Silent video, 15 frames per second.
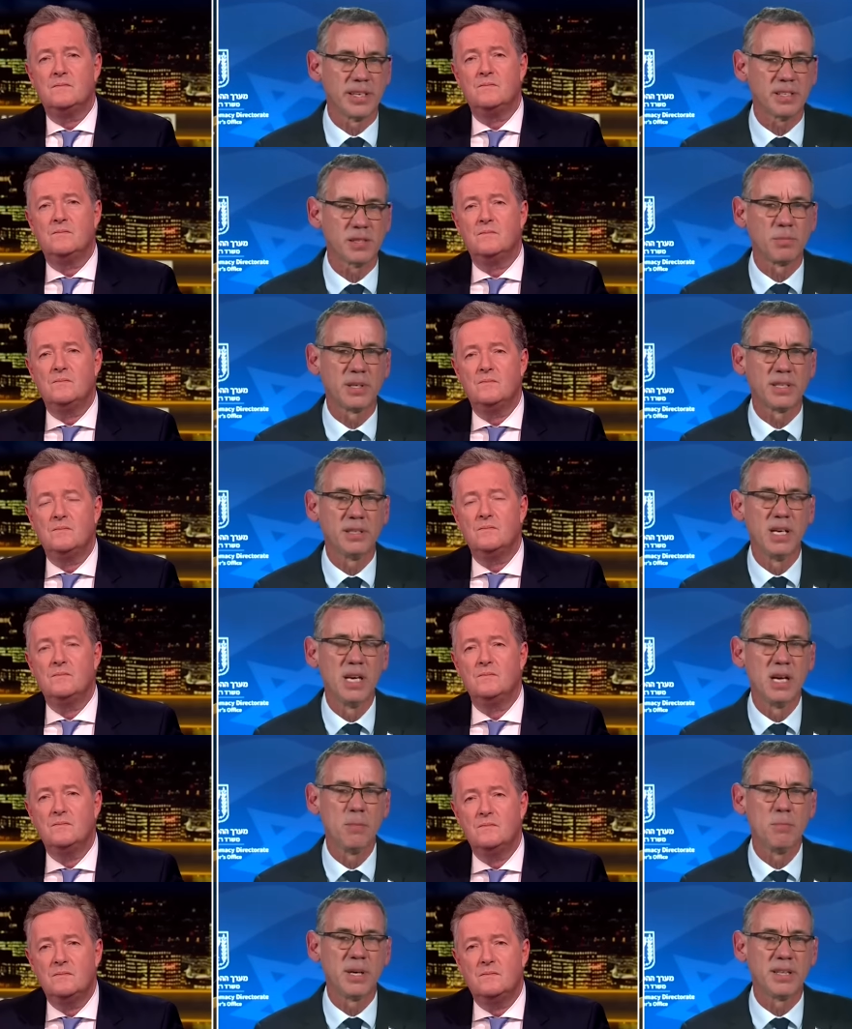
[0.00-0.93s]
Speaker 1: Yes, but
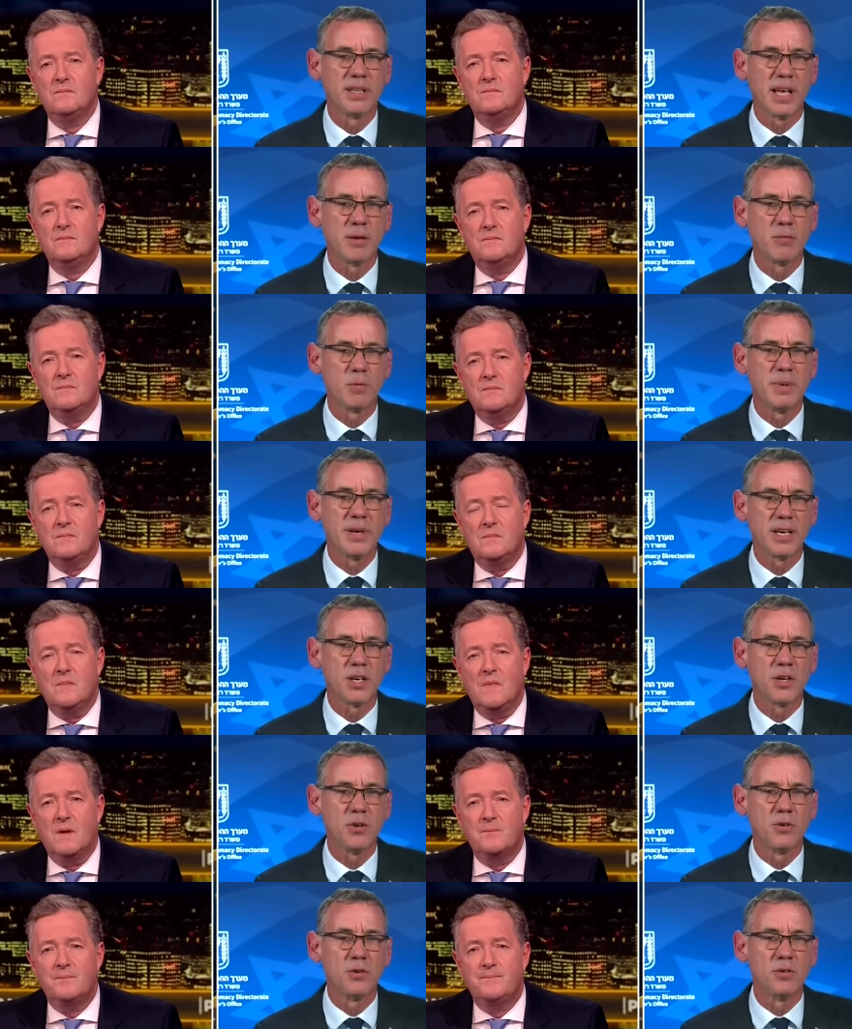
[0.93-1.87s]
but they would be
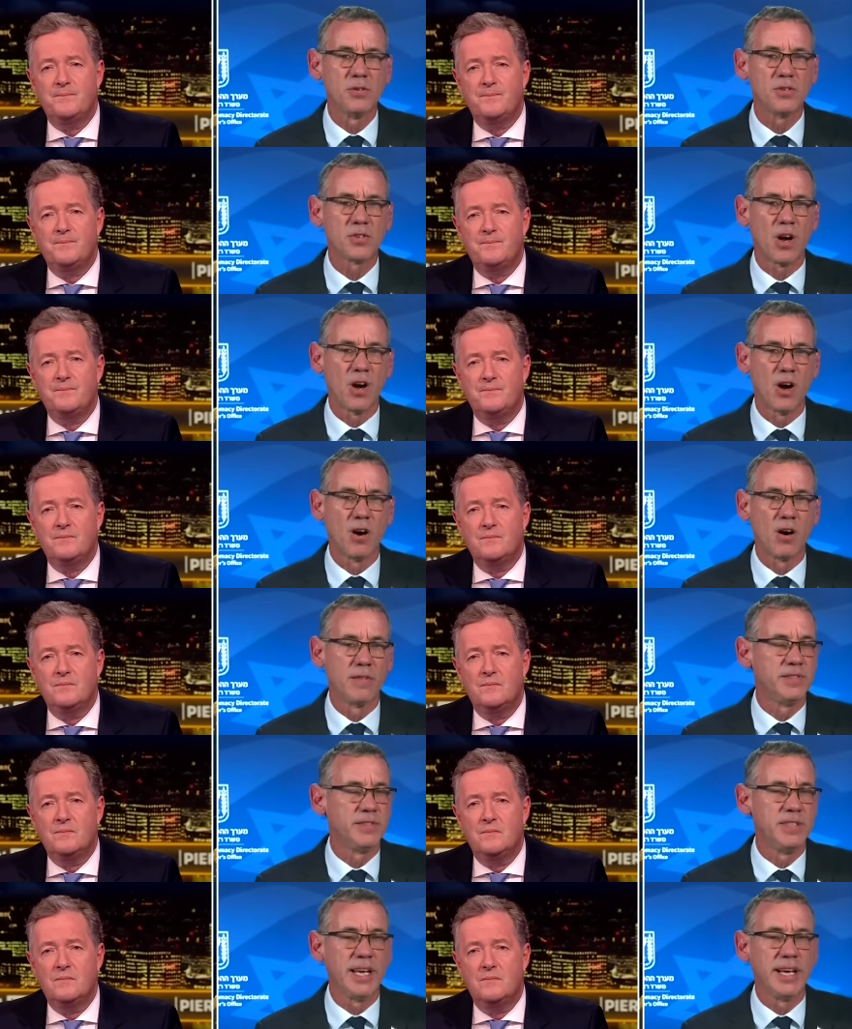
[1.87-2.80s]
accused
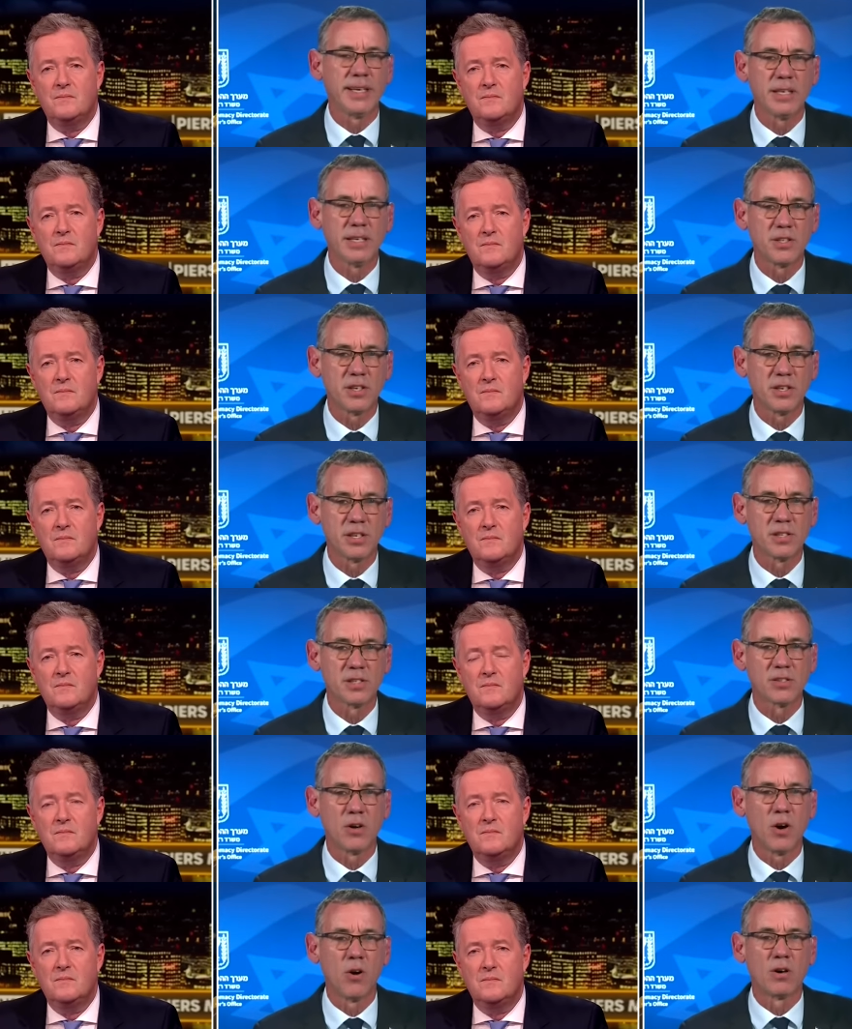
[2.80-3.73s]
of
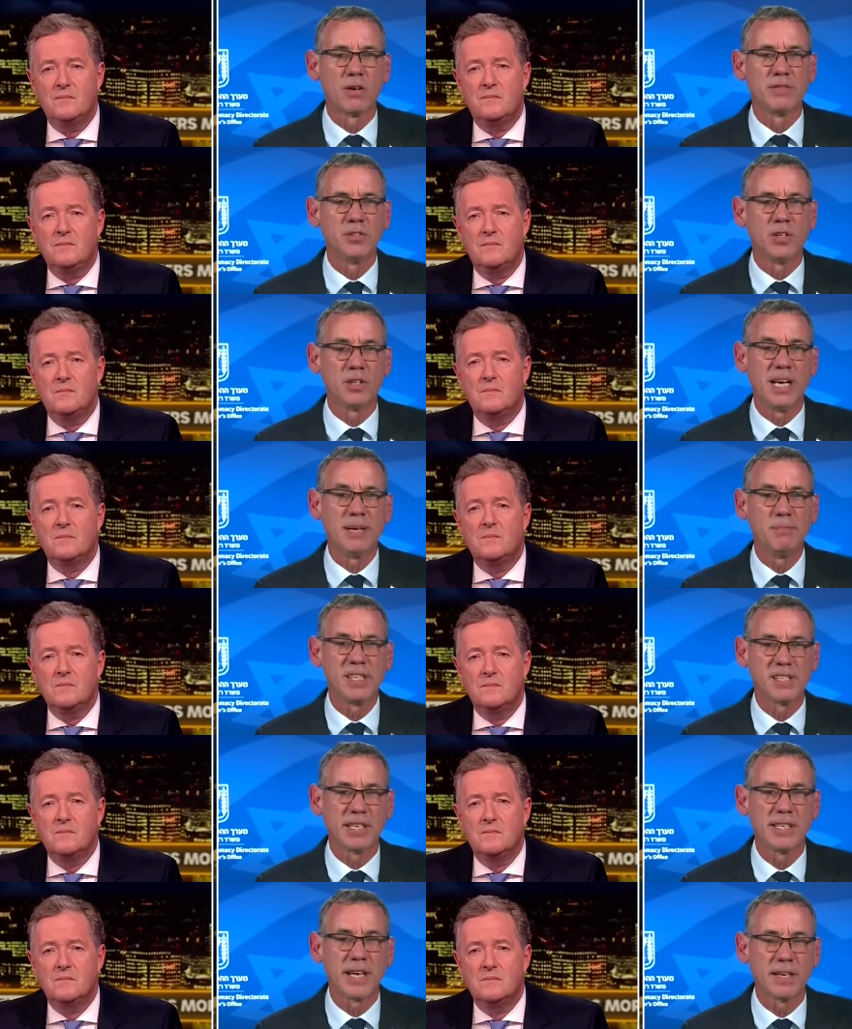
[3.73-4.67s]
negligence or of not,
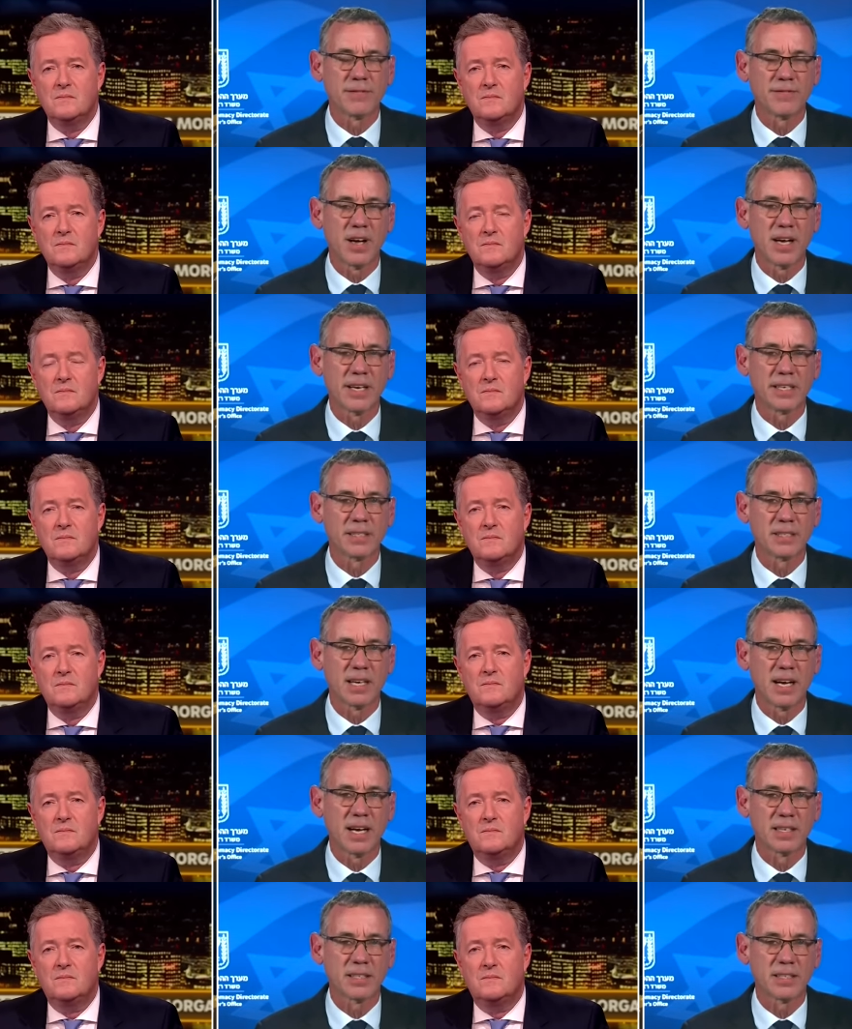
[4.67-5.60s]
misidentifying a
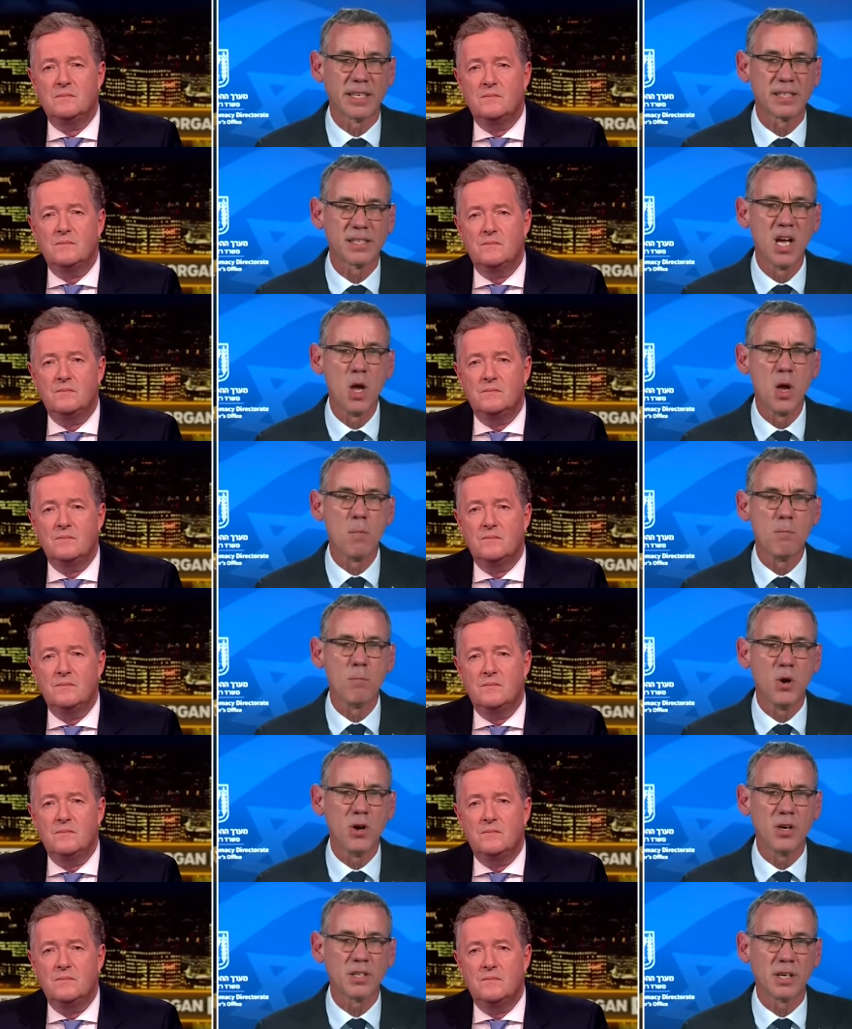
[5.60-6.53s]
target. Yes,
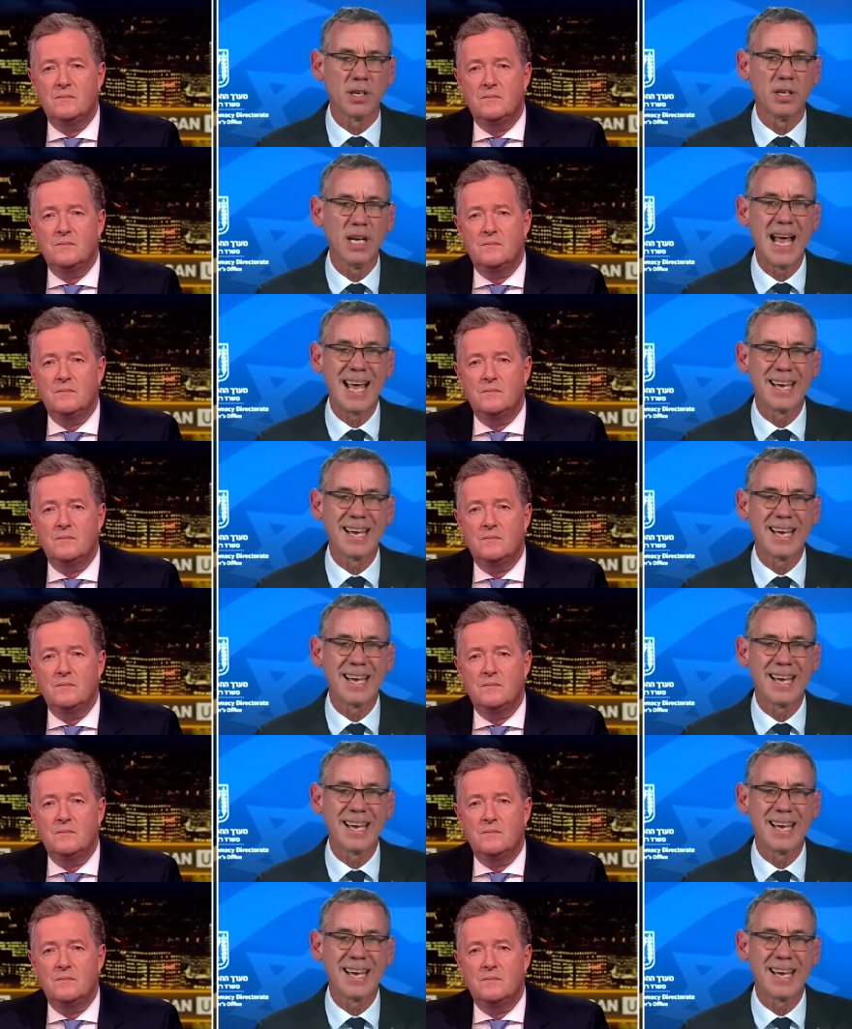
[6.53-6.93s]
murder